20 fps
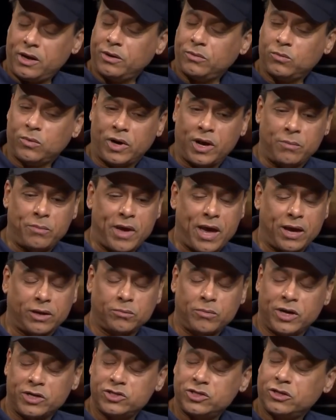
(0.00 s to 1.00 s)
I, when I
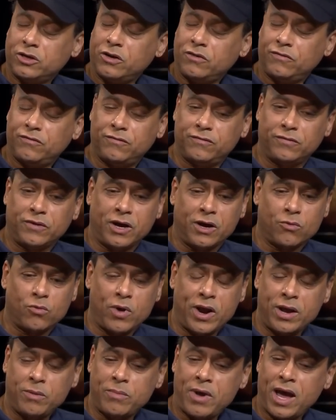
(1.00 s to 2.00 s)
packed my stuff, I
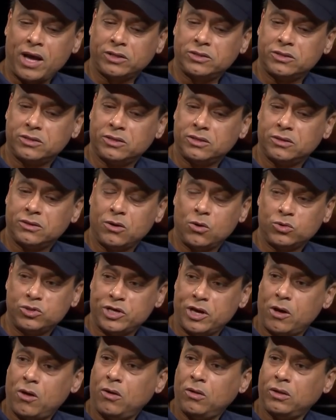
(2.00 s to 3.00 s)
ran back to the
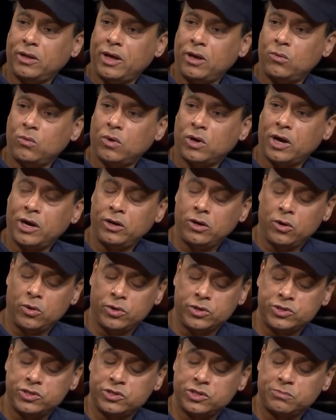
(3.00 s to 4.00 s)
hotel. And when I
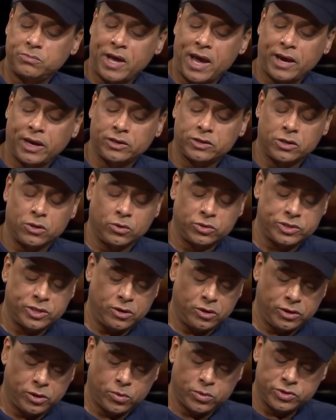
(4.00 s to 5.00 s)
noticed back at the
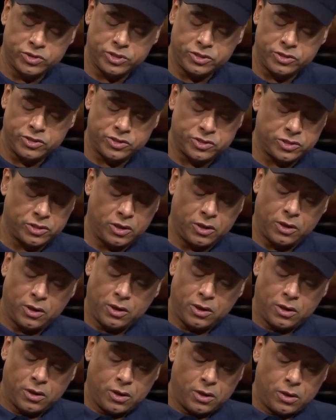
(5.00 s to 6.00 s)
hotel, there was this
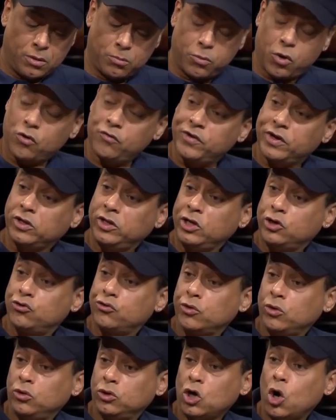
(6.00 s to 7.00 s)
perfectly
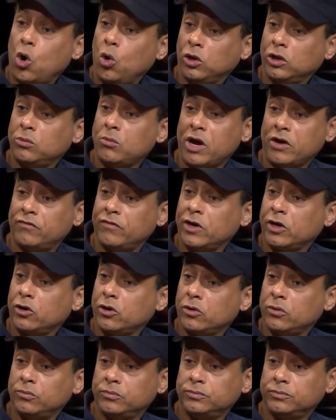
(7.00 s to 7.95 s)
drilled hole in my finger.